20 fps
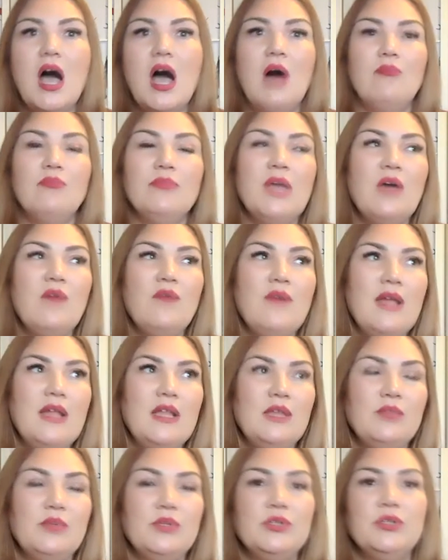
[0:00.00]
i'm not
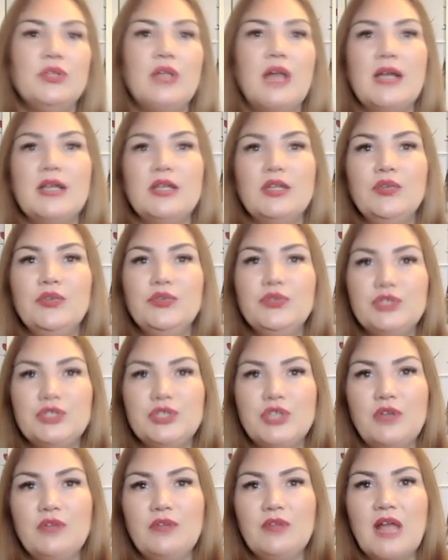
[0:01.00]
valuable i don't
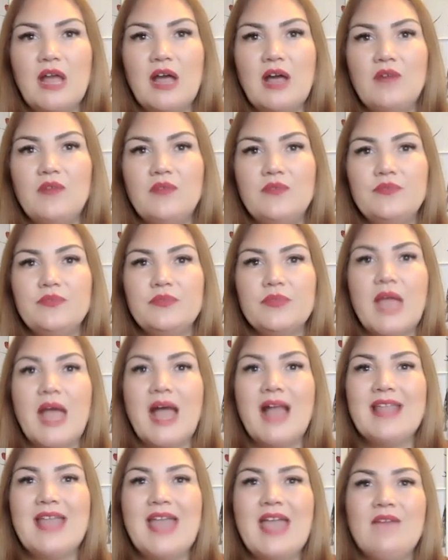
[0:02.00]
deserve love
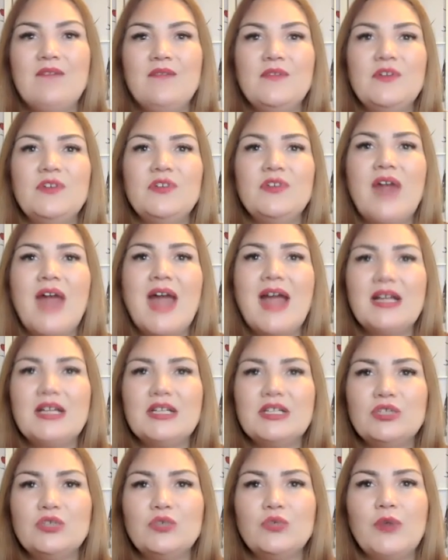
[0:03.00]
and have crack
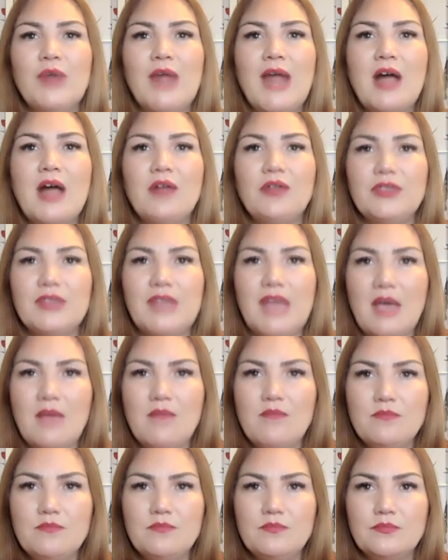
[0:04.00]
throughout
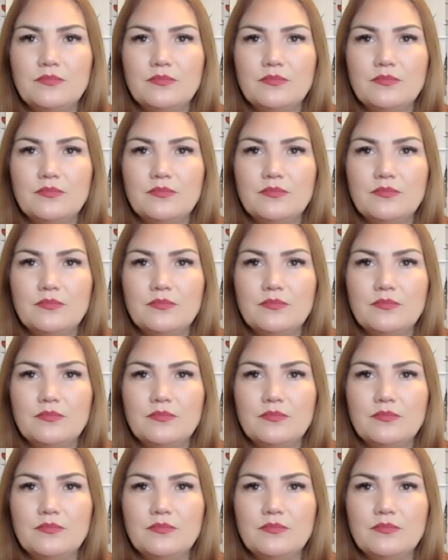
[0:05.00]
them